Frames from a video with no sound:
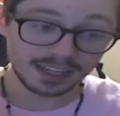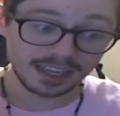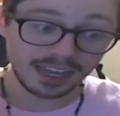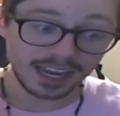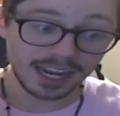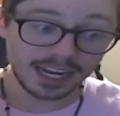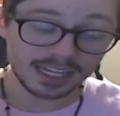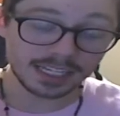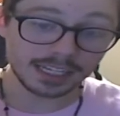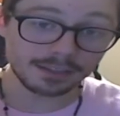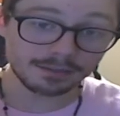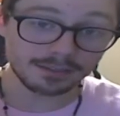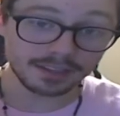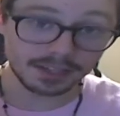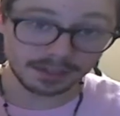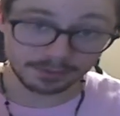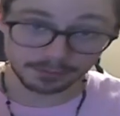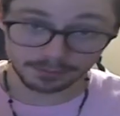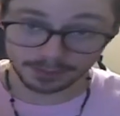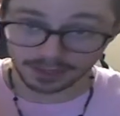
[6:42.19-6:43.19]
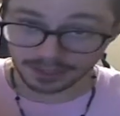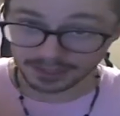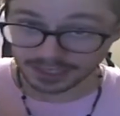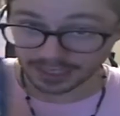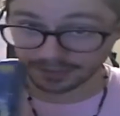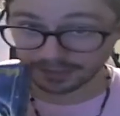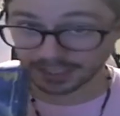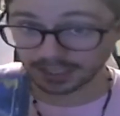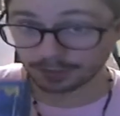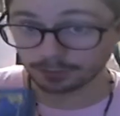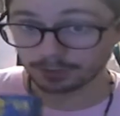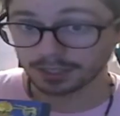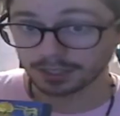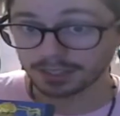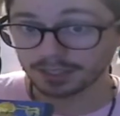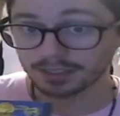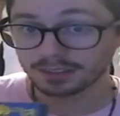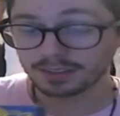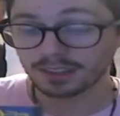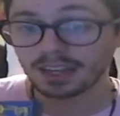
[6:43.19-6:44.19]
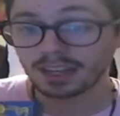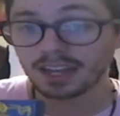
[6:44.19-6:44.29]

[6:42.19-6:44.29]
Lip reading: ADV DVD release.